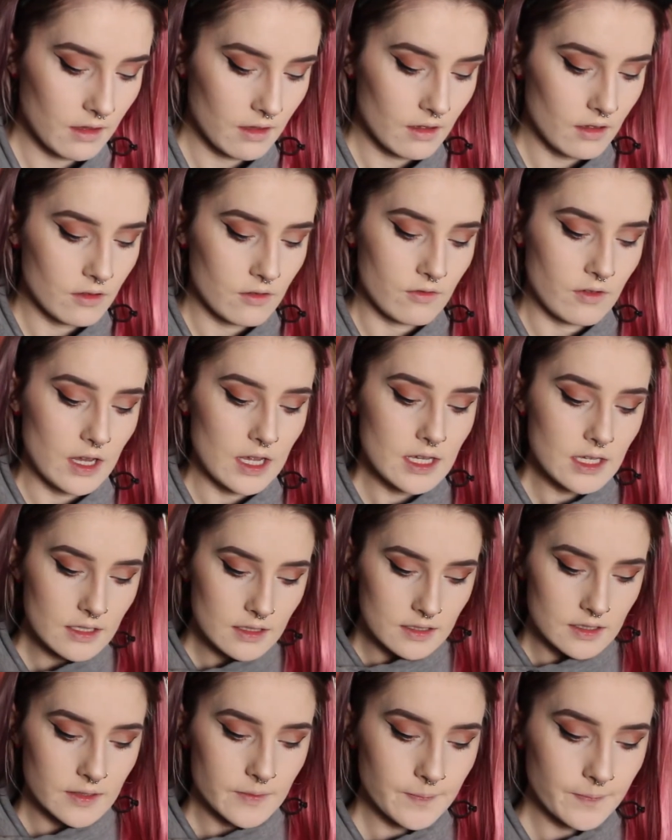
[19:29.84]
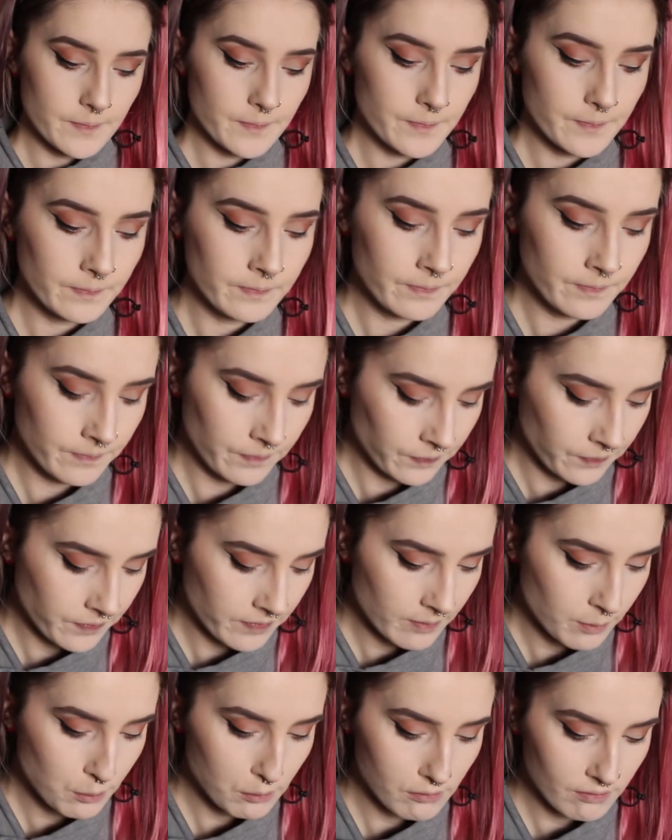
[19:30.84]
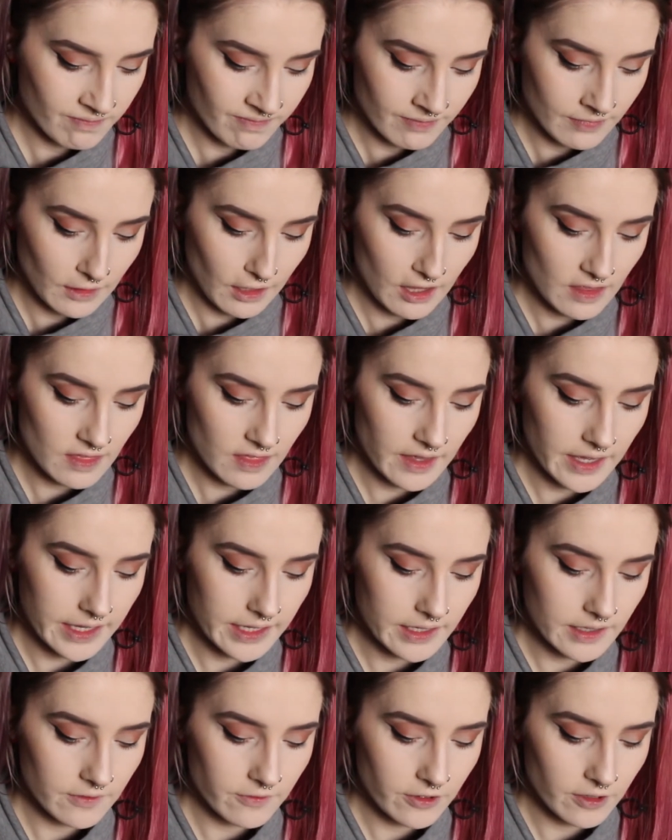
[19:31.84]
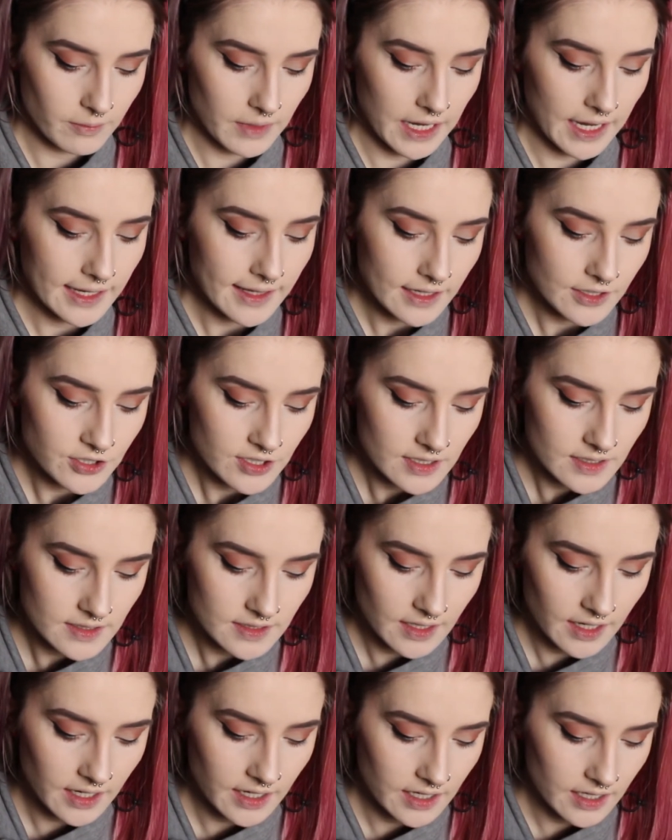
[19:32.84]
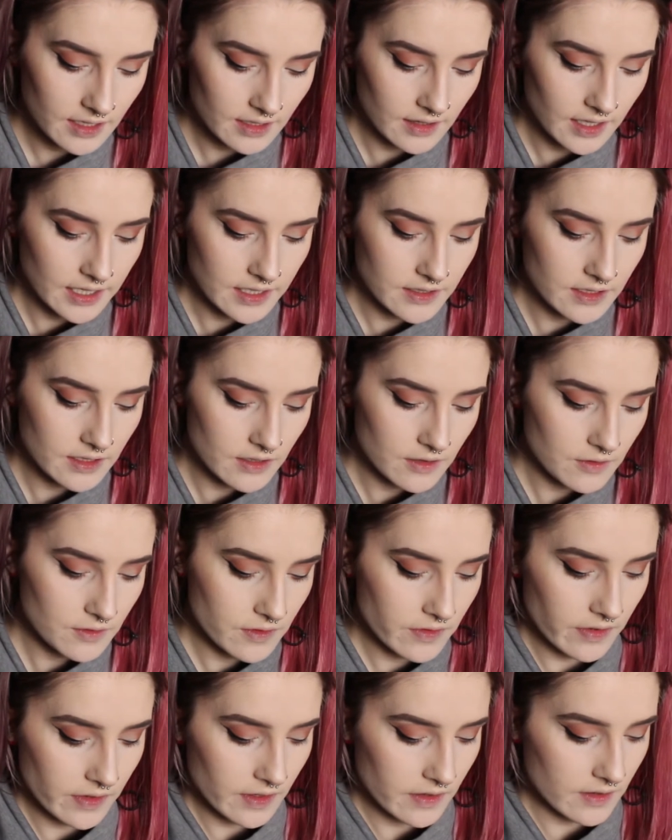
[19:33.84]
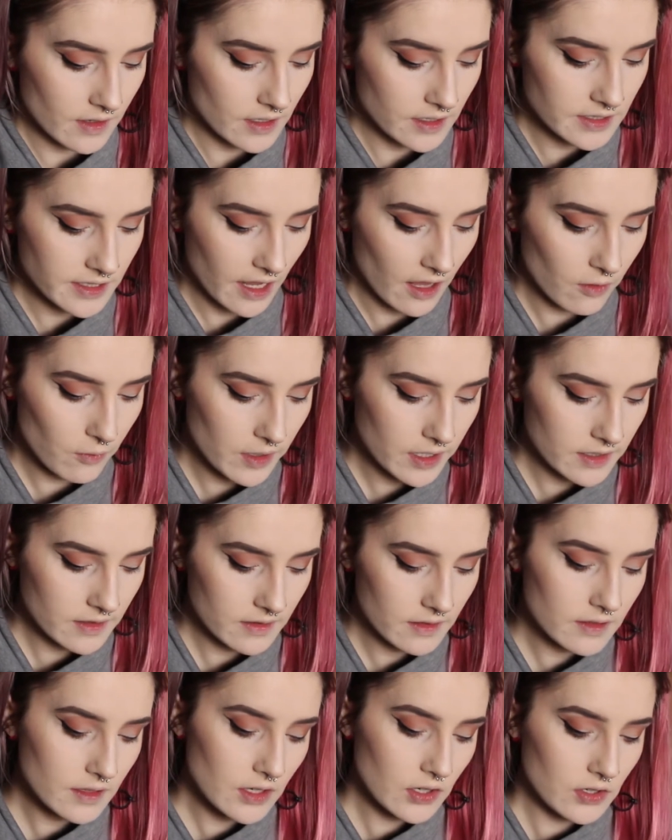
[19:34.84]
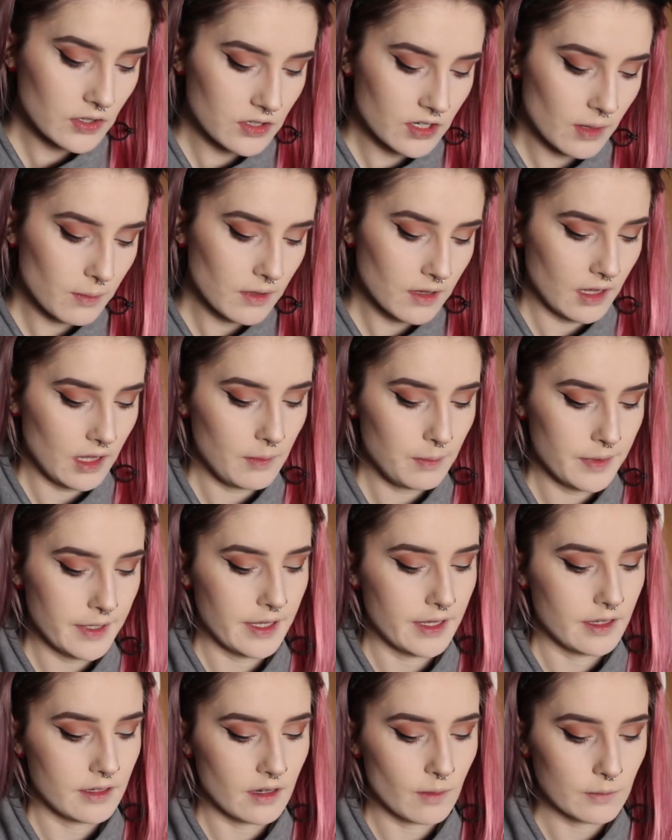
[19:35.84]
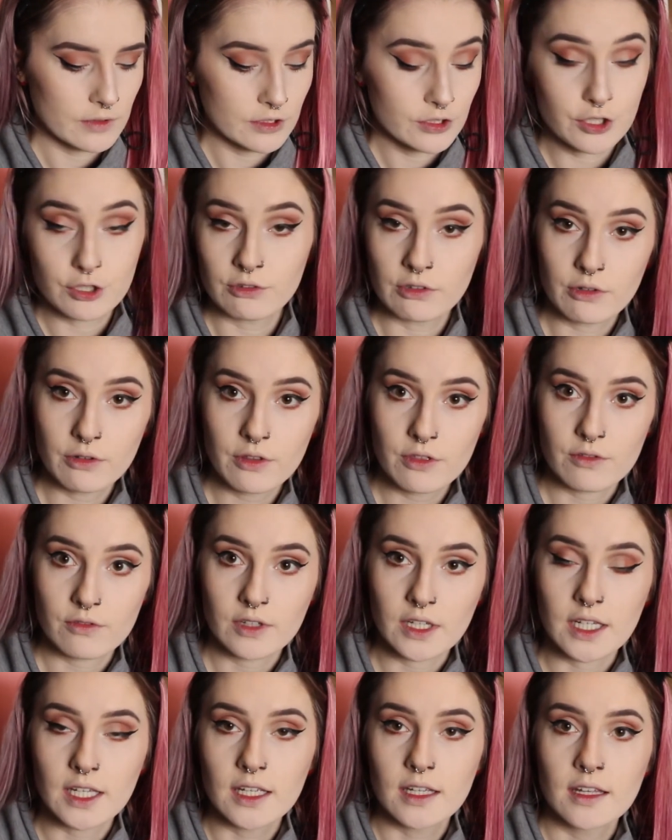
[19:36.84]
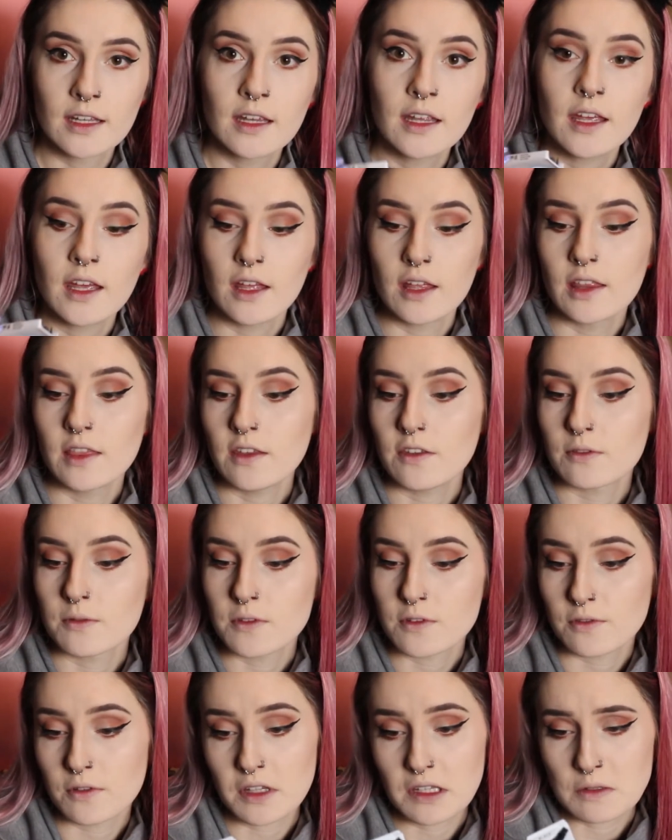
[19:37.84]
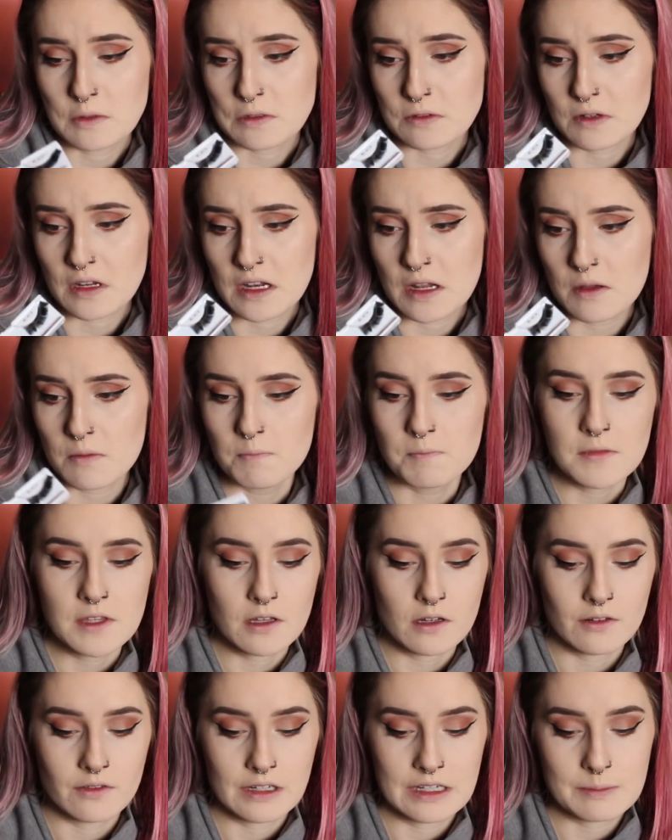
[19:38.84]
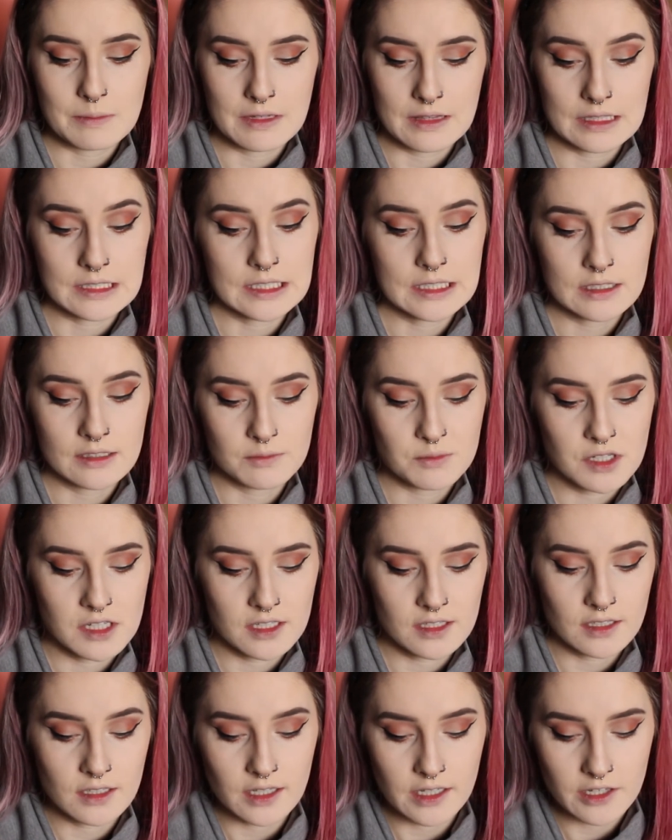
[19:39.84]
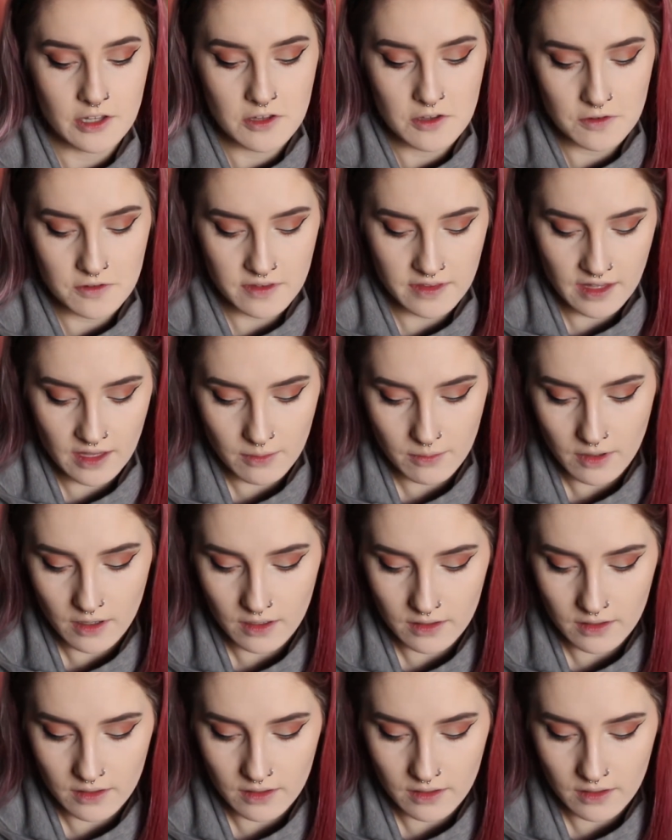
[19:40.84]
All right. And then for my eyelashes, I like to use these Ardell ones. They're double up, number 203. These ones are really used right now. Look very pathetic, but I use them